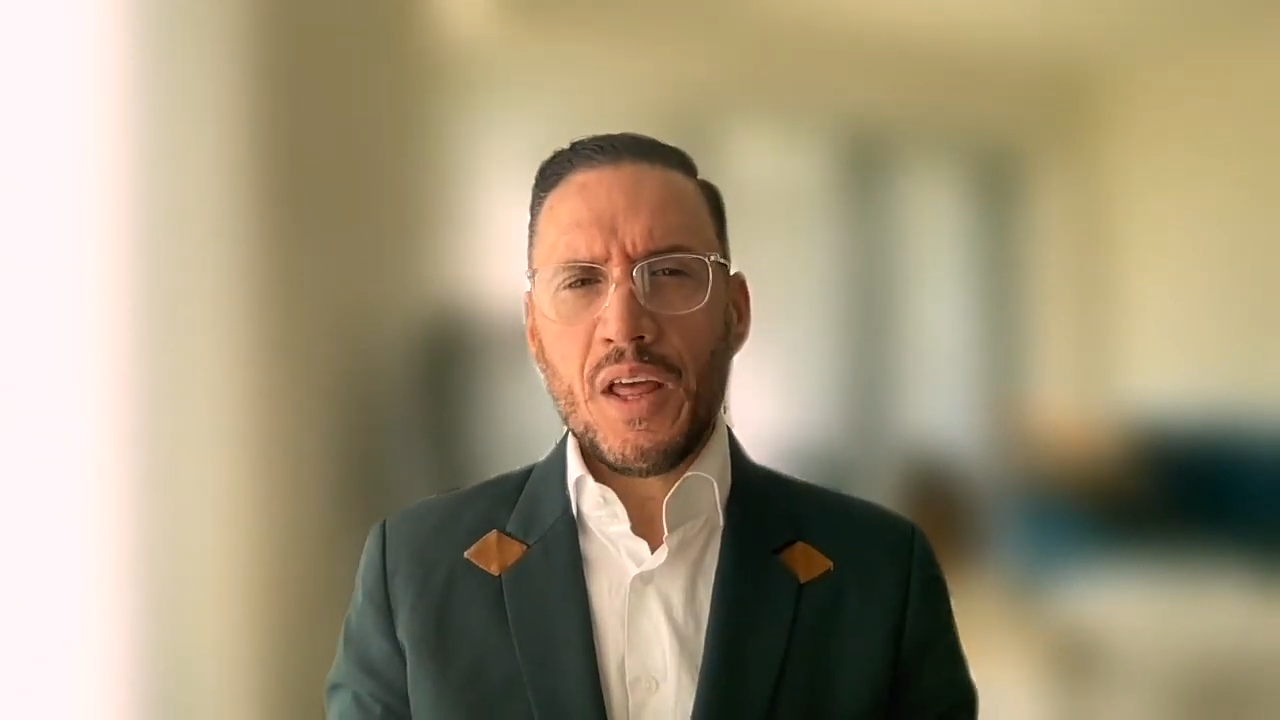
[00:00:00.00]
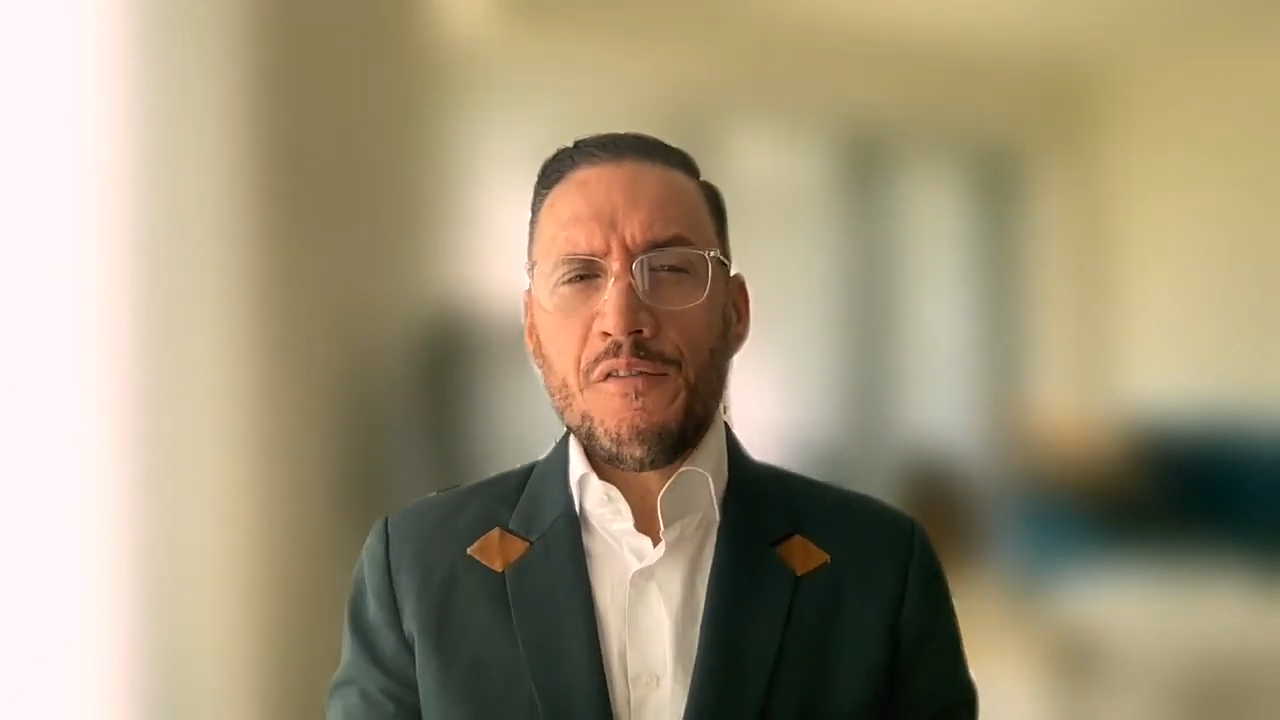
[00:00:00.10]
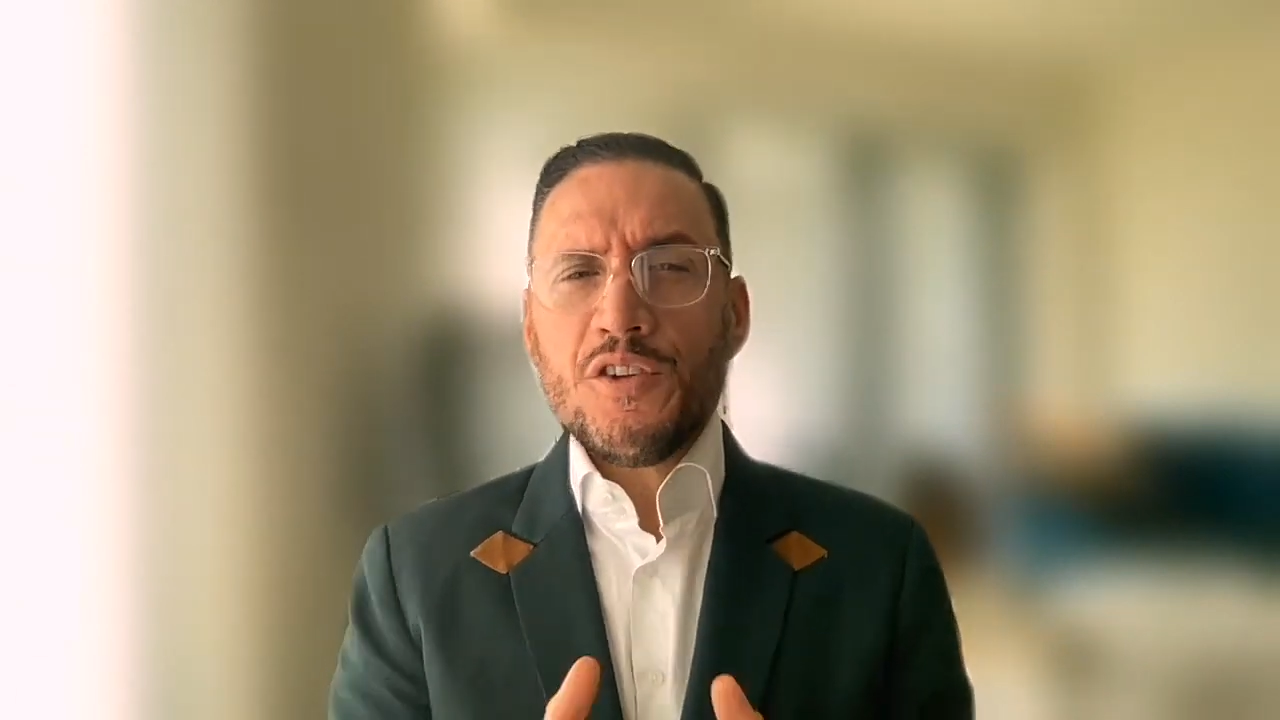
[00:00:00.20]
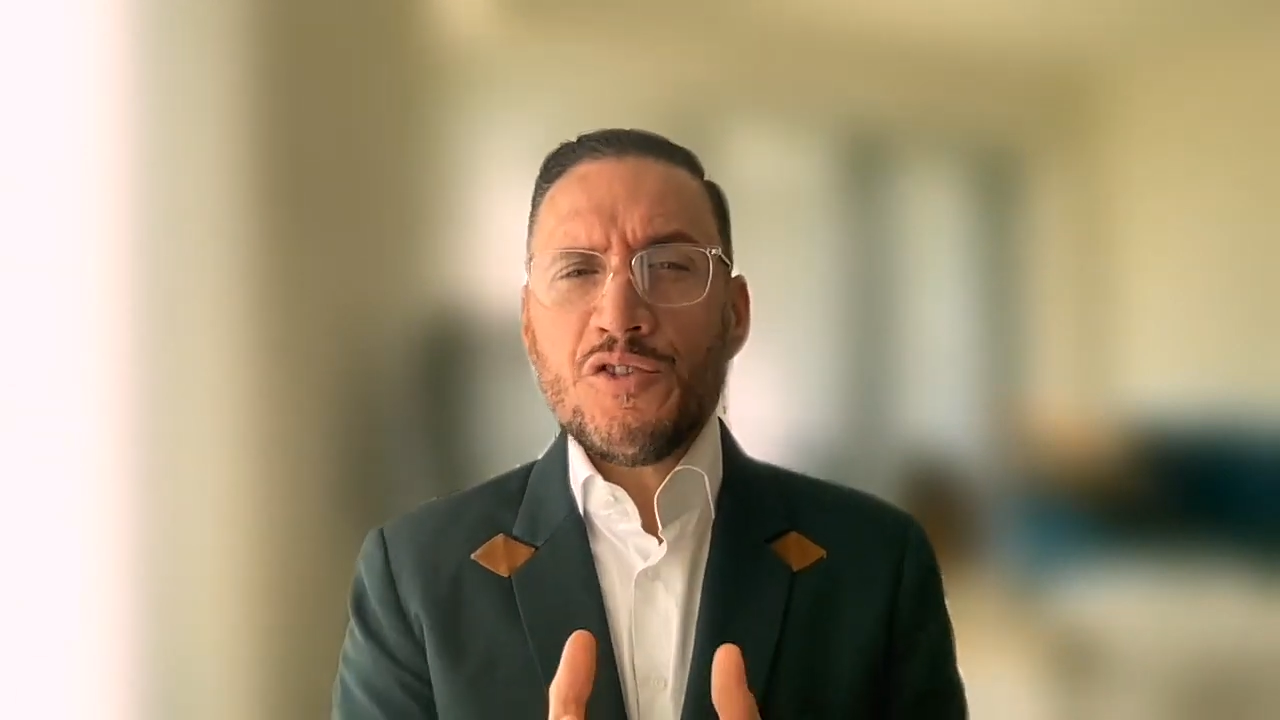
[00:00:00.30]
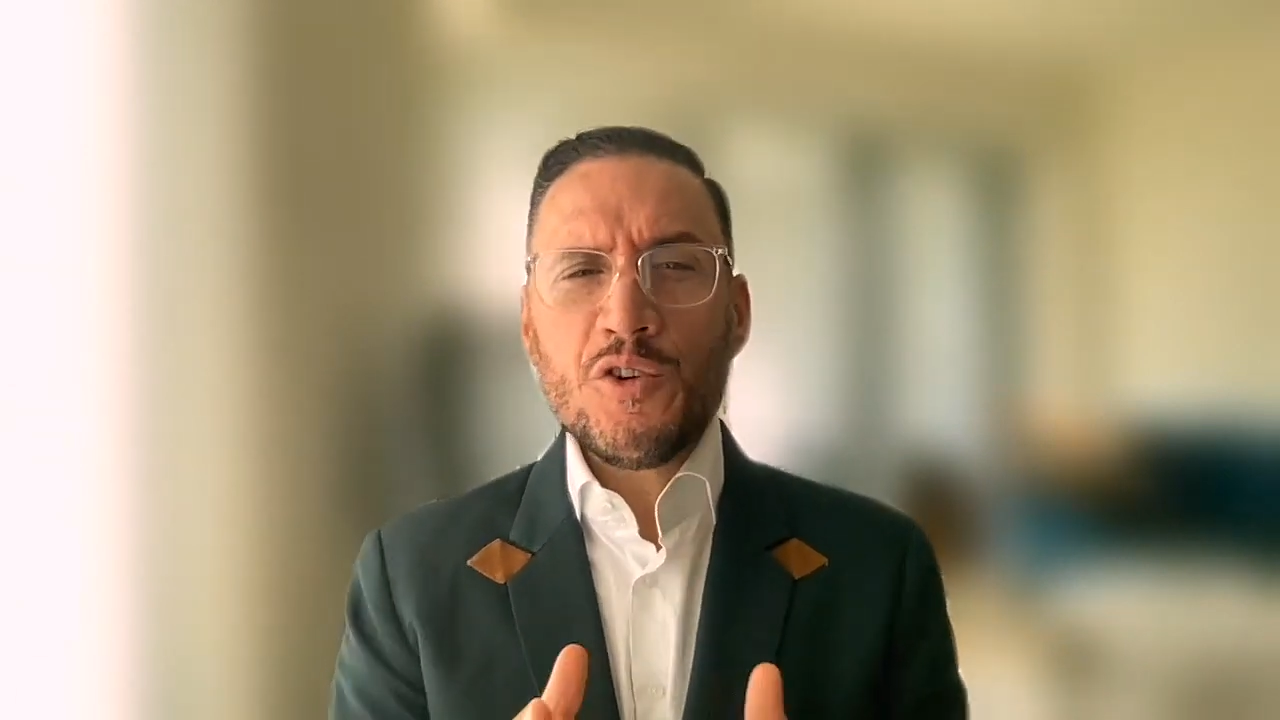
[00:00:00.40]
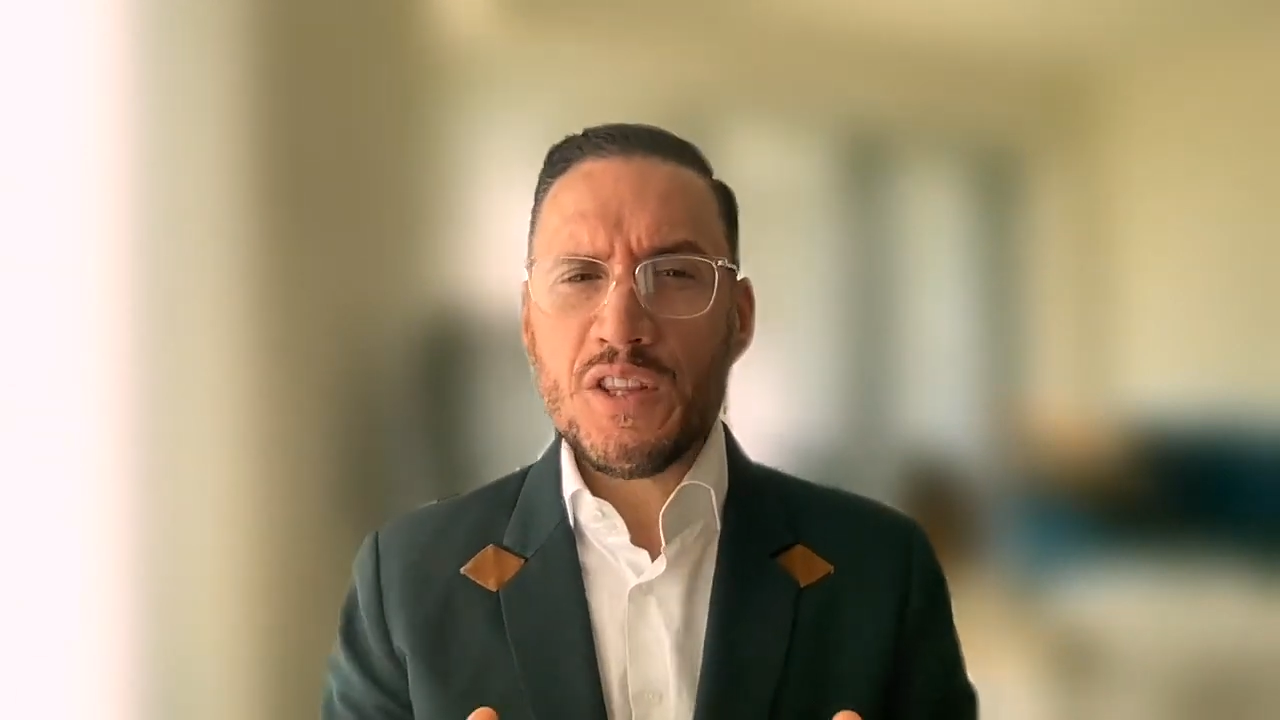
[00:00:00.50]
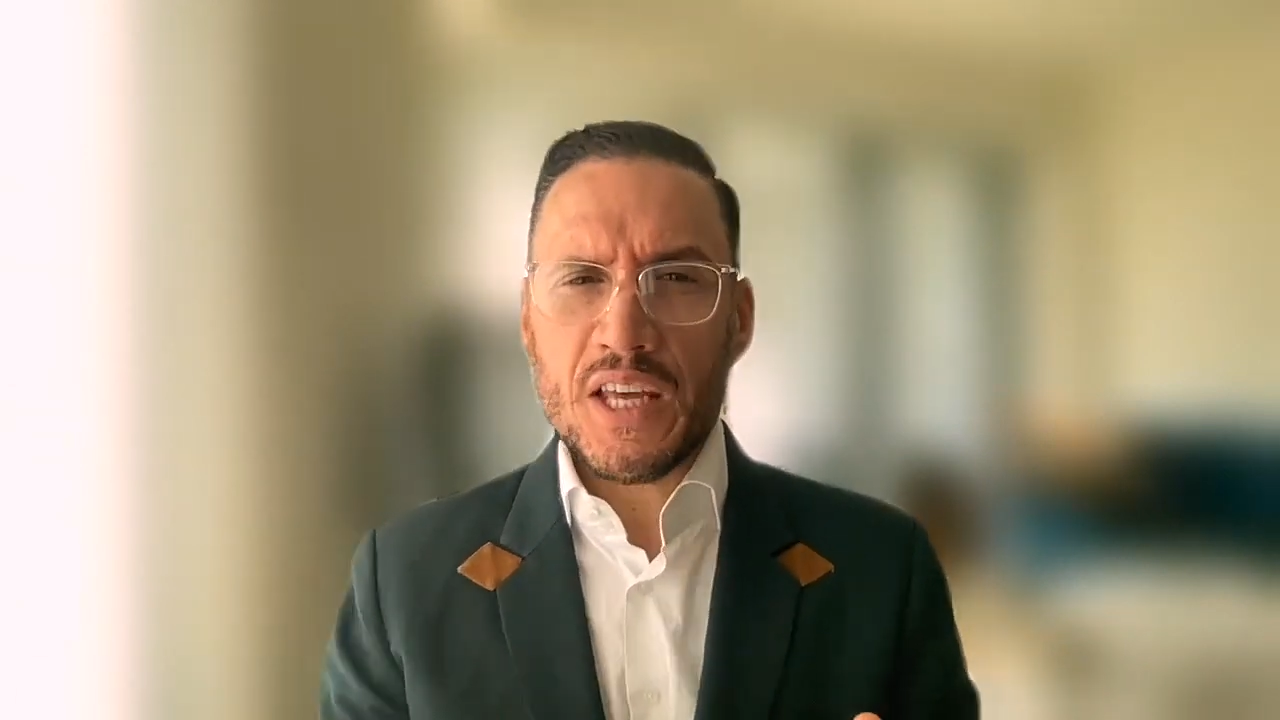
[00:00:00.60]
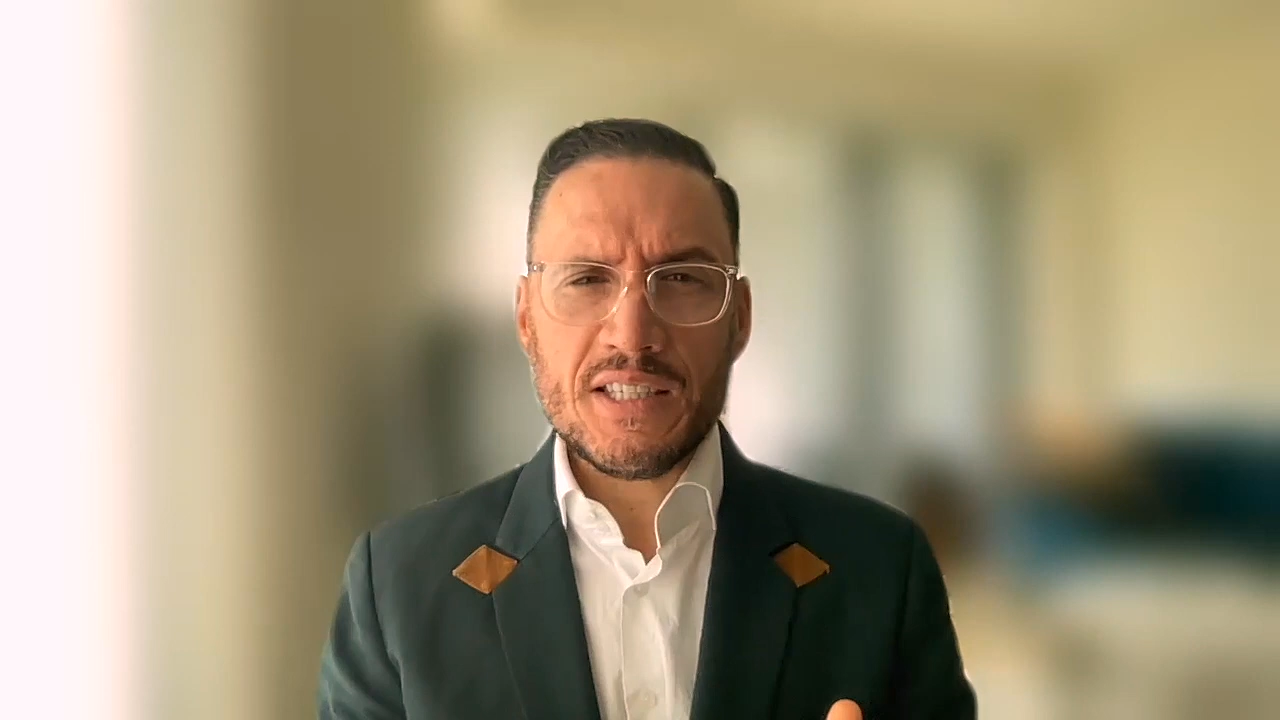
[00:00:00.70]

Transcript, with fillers: If the truth